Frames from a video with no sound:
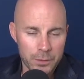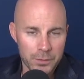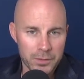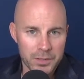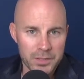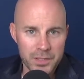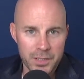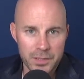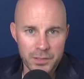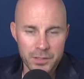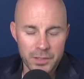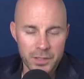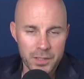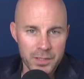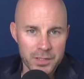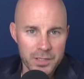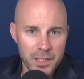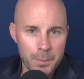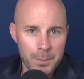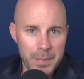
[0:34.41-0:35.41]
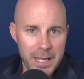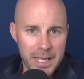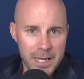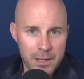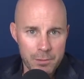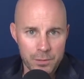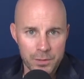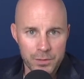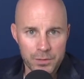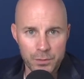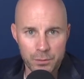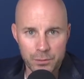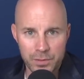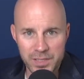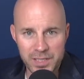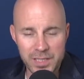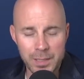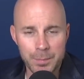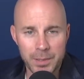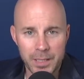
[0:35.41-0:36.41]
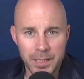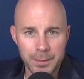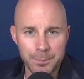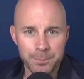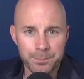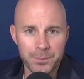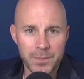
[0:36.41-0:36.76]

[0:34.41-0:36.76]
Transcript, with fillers: such as a parent or a sibling.